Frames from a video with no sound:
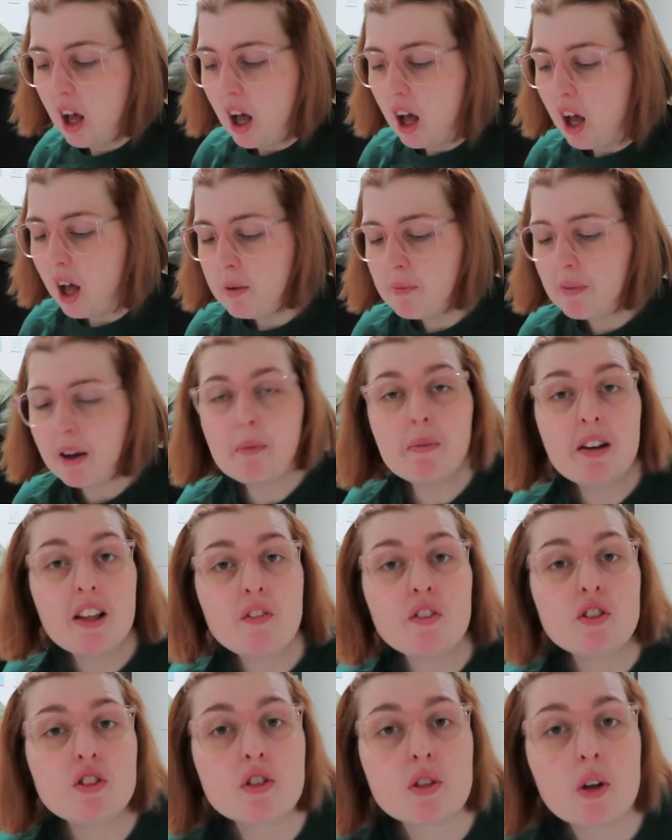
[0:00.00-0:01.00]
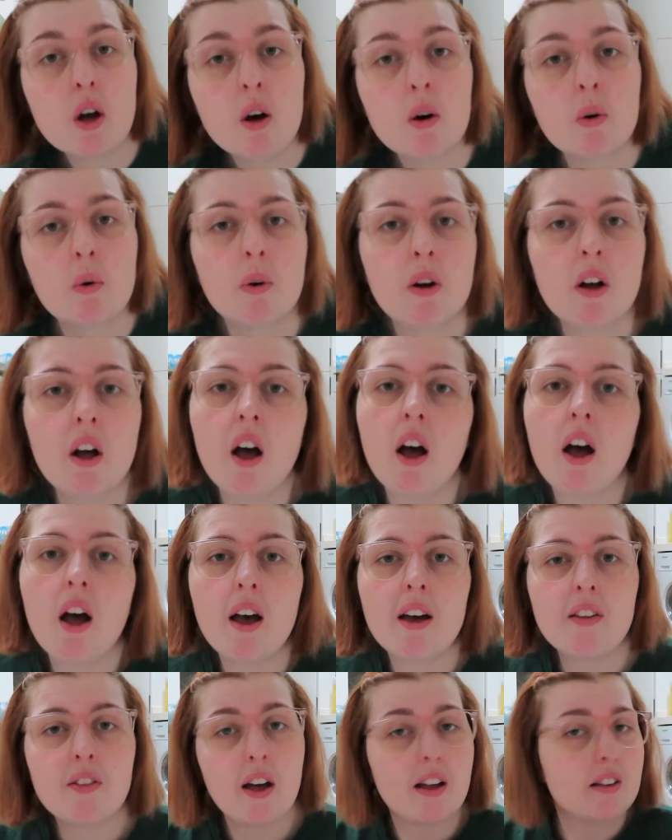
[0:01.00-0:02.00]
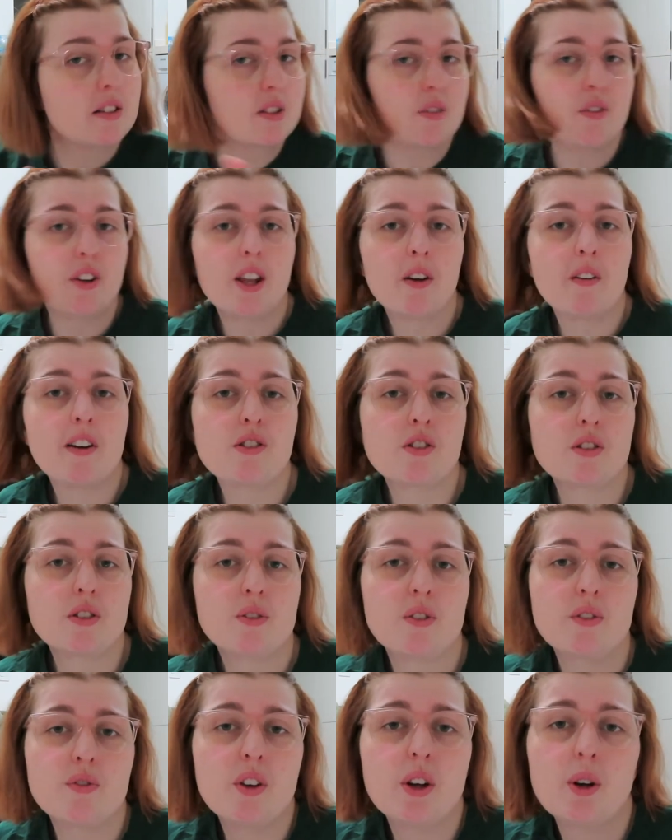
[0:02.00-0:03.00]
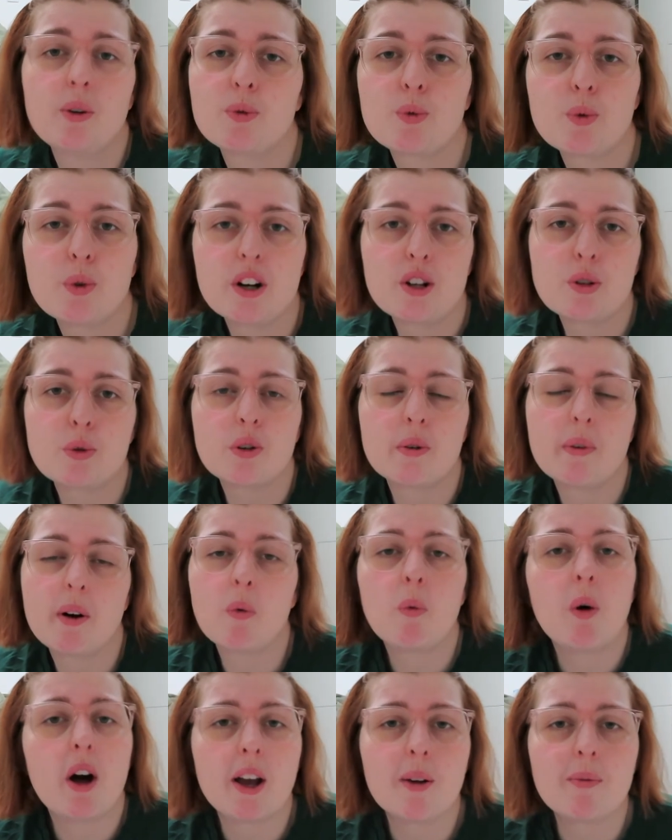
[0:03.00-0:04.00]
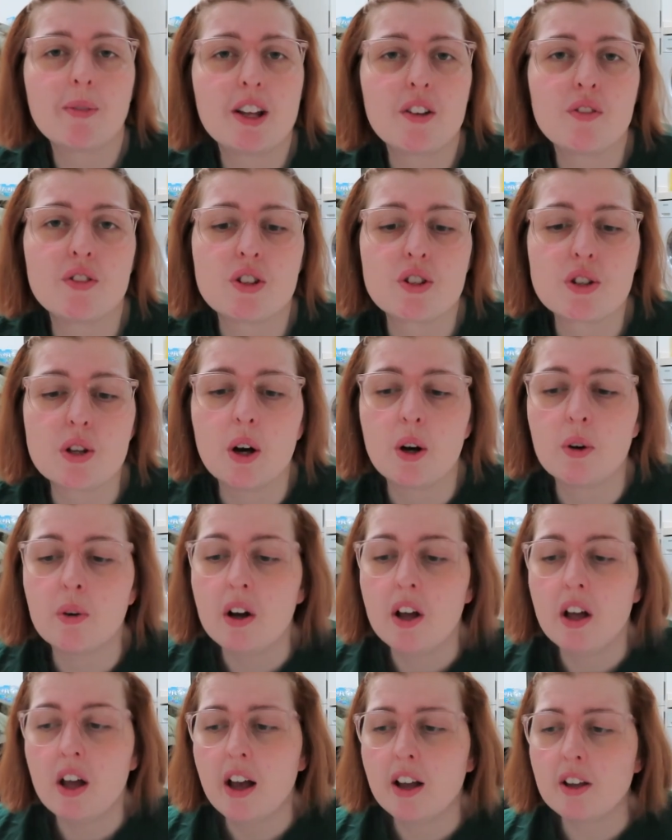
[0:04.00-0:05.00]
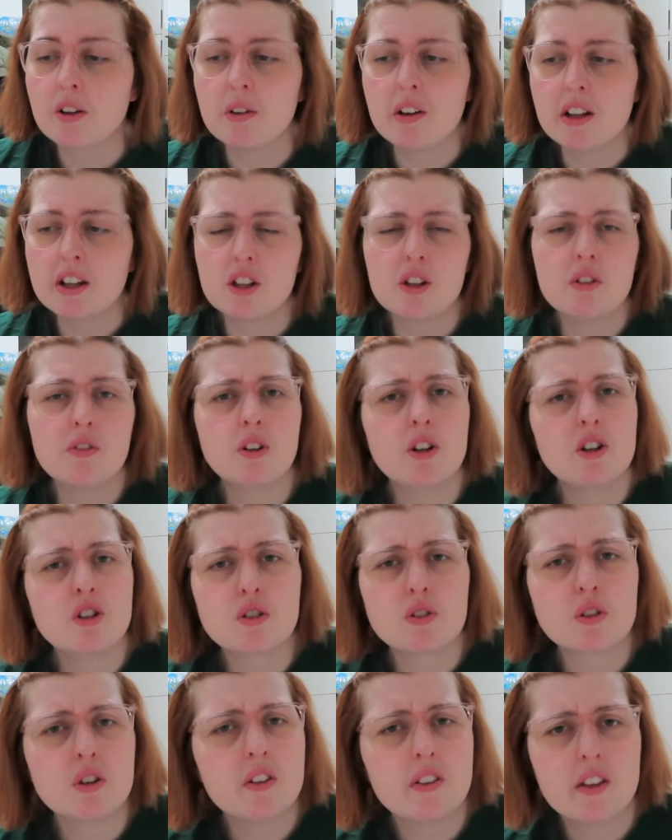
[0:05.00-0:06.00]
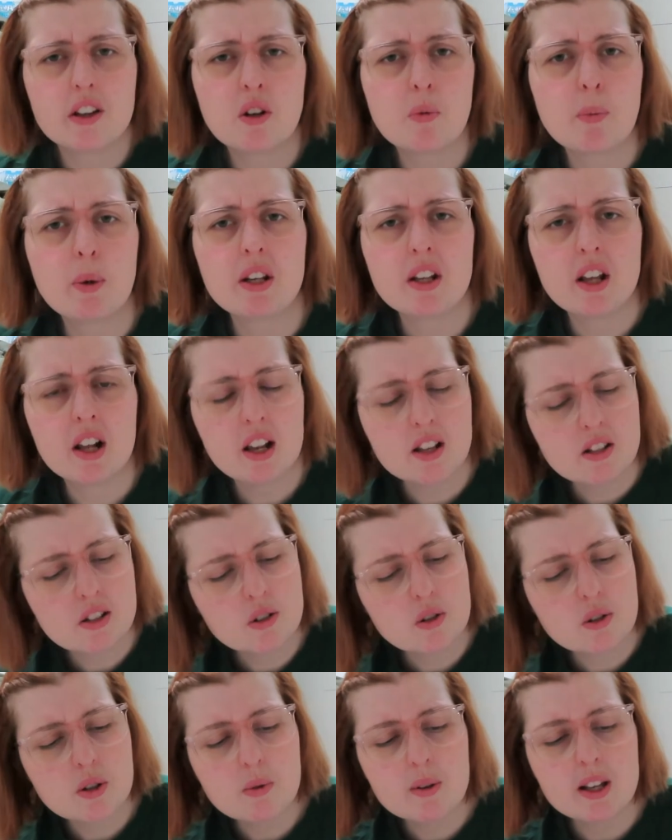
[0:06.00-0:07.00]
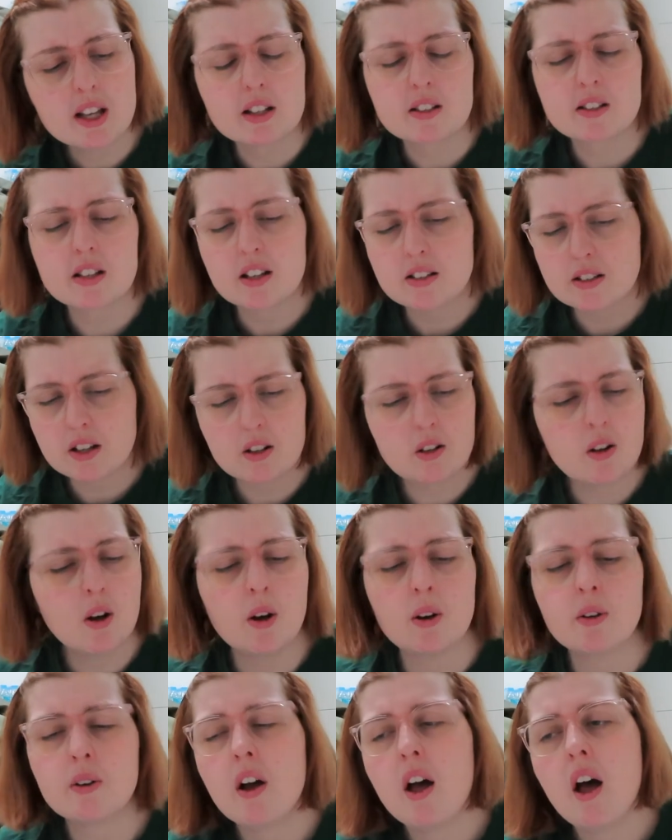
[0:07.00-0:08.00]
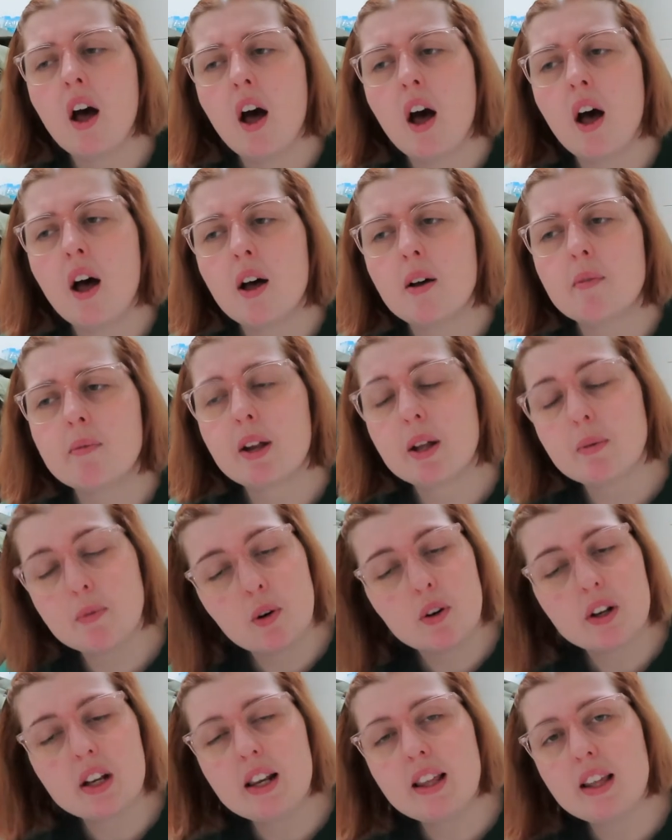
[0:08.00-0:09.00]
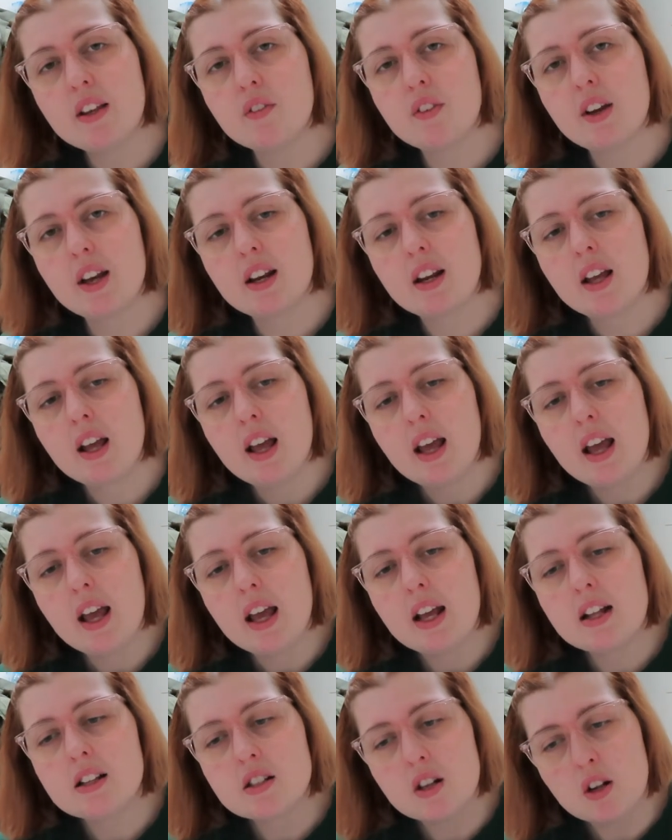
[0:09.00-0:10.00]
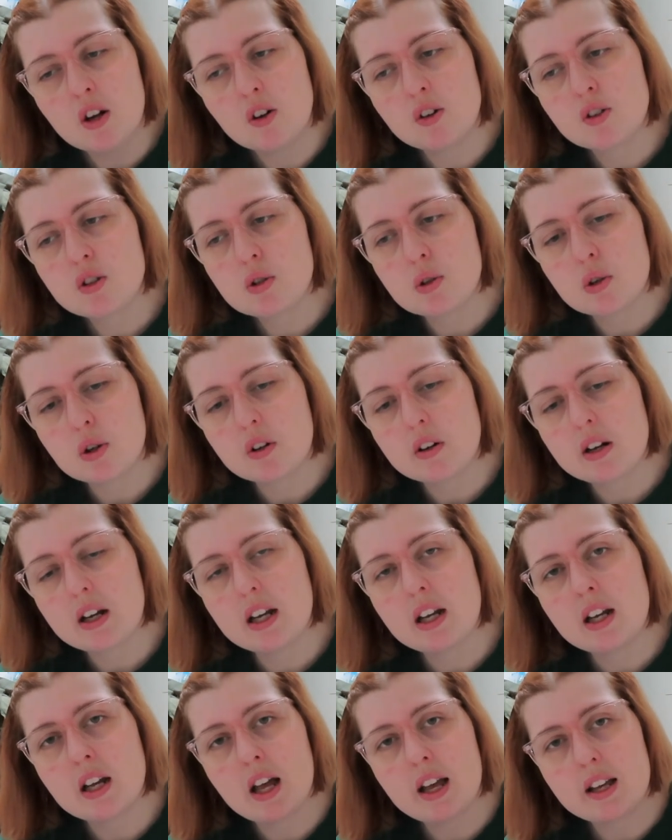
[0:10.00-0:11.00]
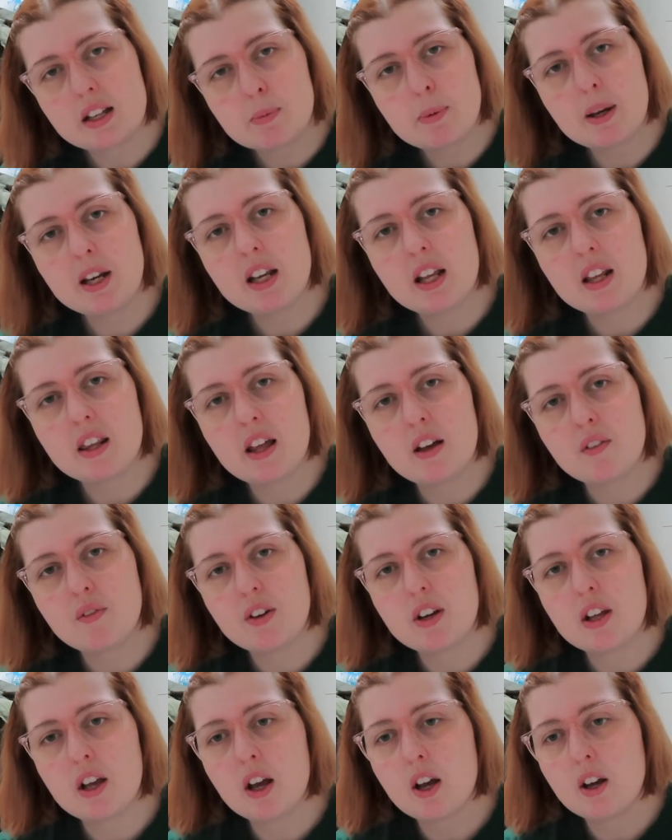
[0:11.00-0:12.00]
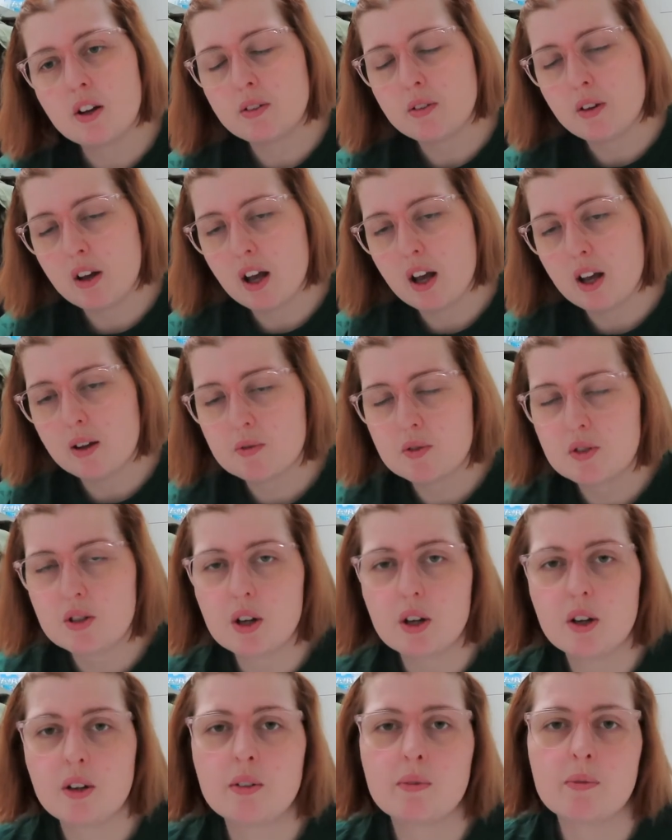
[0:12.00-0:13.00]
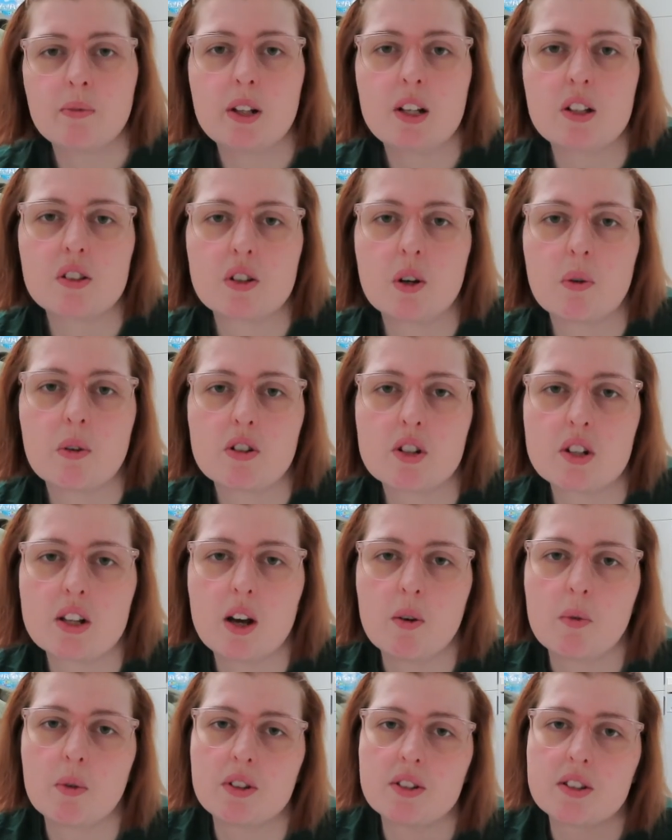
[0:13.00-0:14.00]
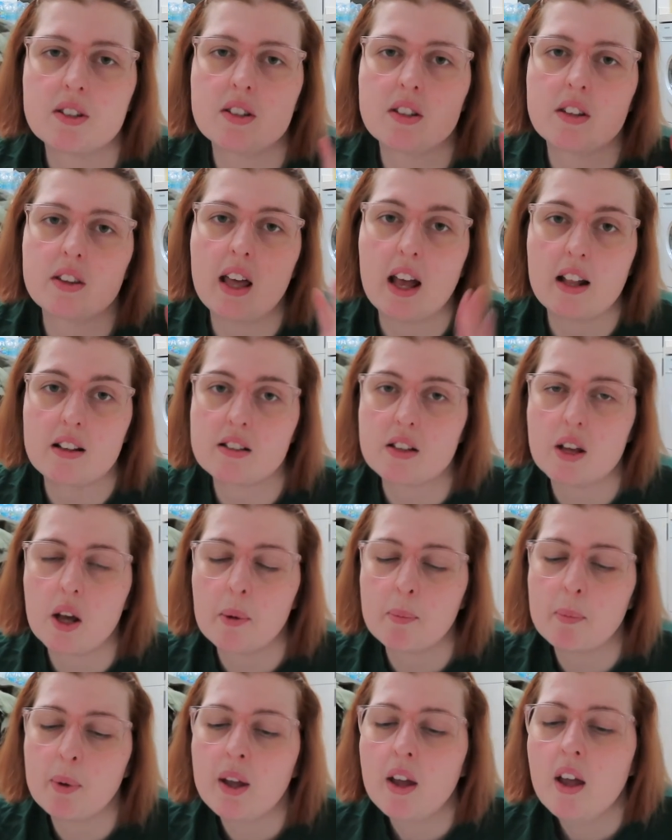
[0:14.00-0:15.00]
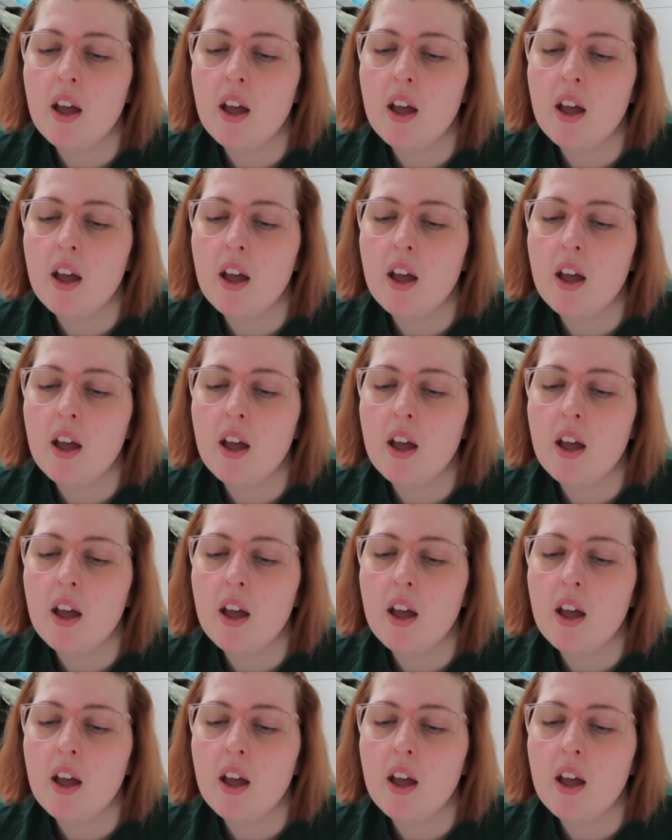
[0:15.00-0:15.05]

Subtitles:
I'm leaving Seoul. That's the video I just filmed where I talk about why I'm leaving Seoul. And you're like, you've really just got there. You've been there less than 2 weeks. Yes, I know. But I'm already leaving. It's a long story. I explain it in that video. So please go watch that once that's up.